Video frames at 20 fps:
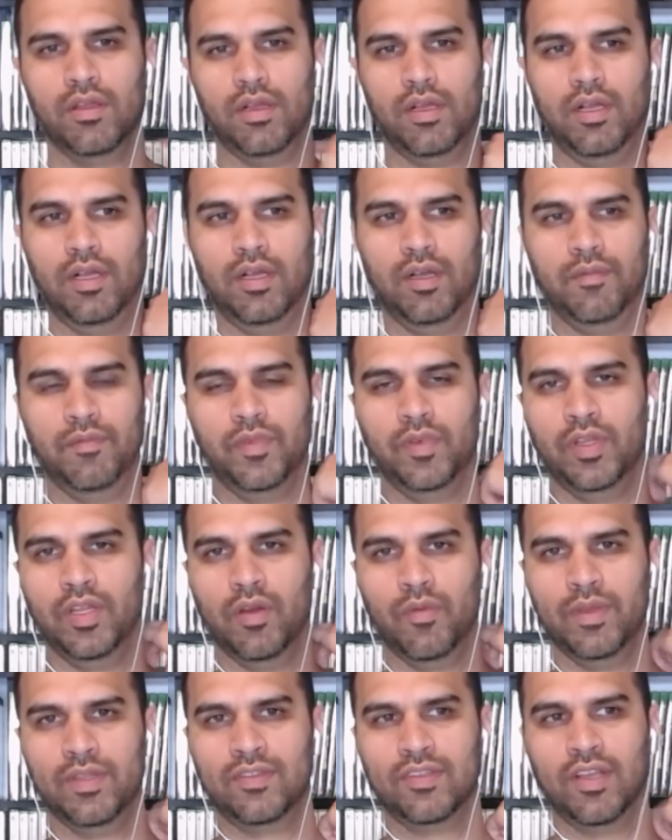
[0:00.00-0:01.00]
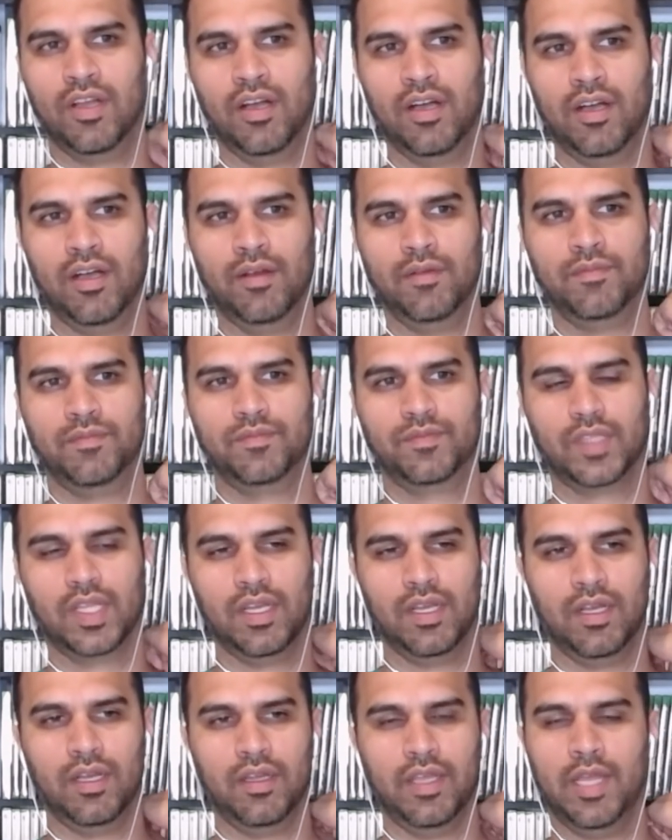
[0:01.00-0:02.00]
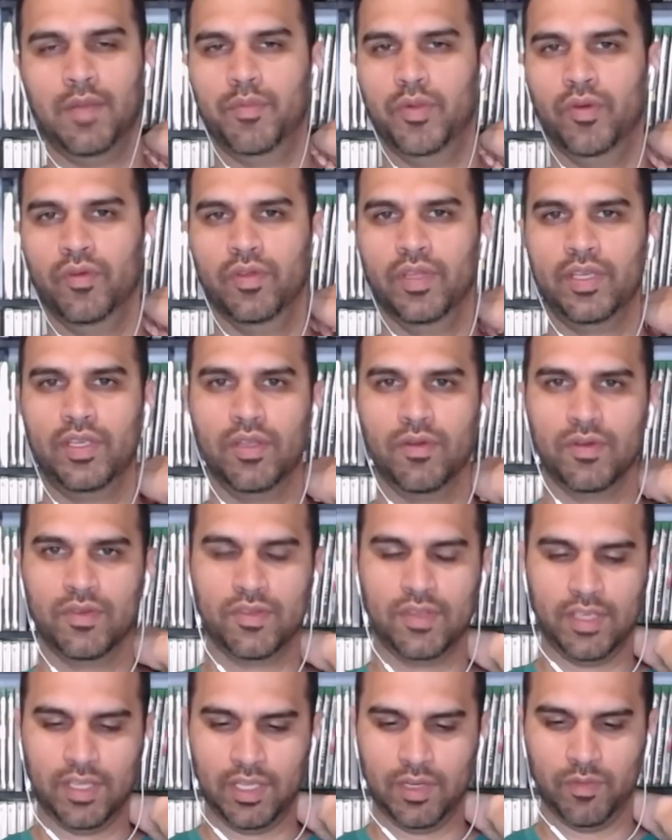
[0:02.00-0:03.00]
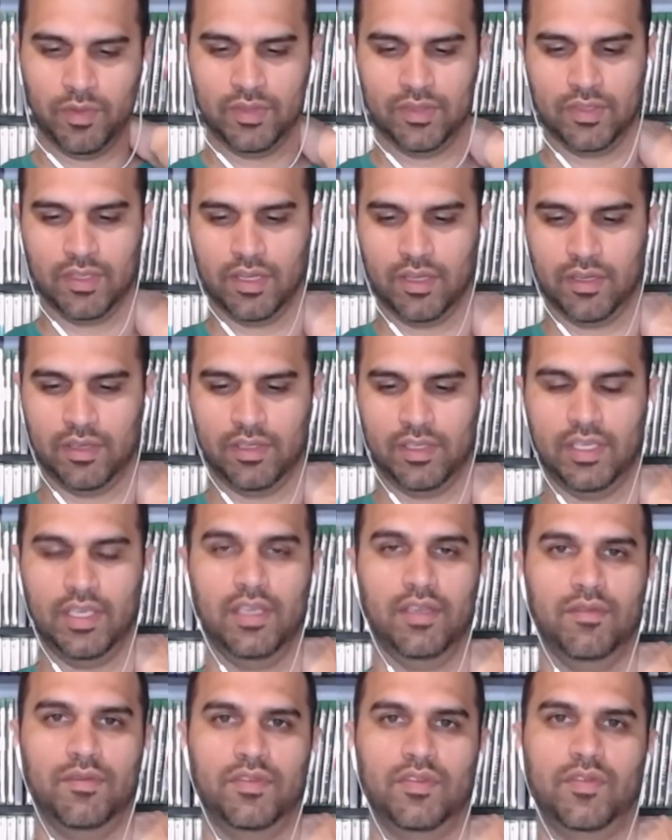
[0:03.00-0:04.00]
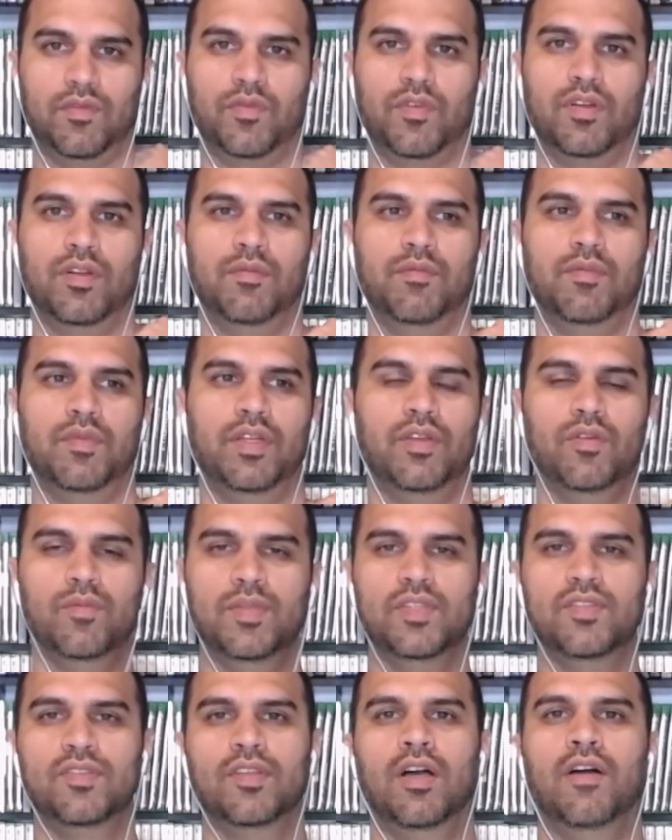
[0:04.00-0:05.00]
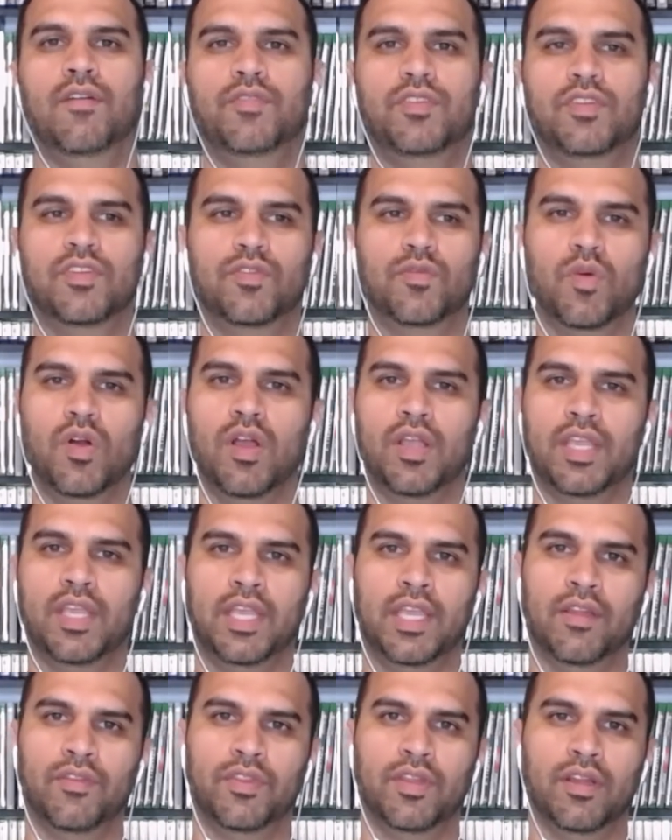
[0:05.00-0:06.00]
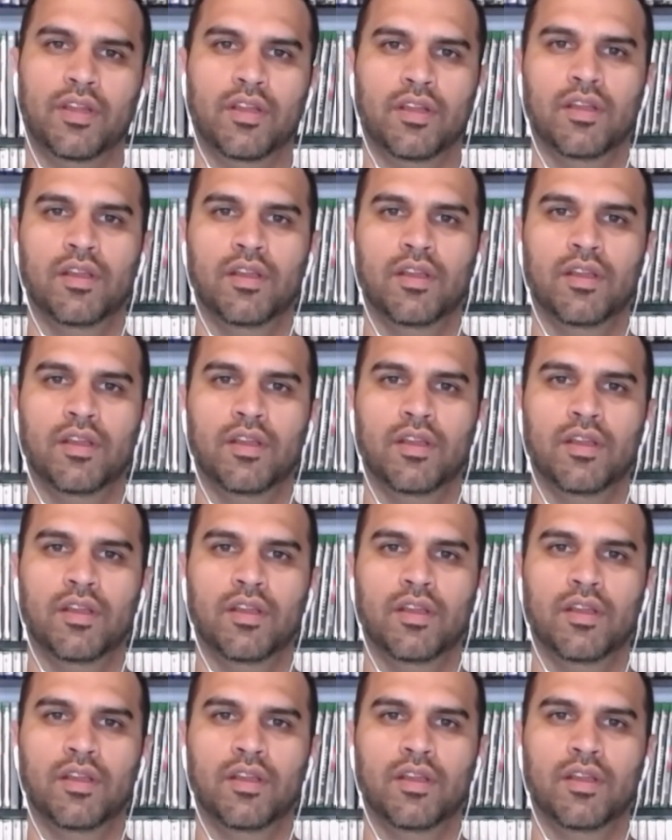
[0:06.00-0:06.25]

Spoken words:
We saw Ed Boon, like you were saying. We saw Yves from Ubisoft just walking out there.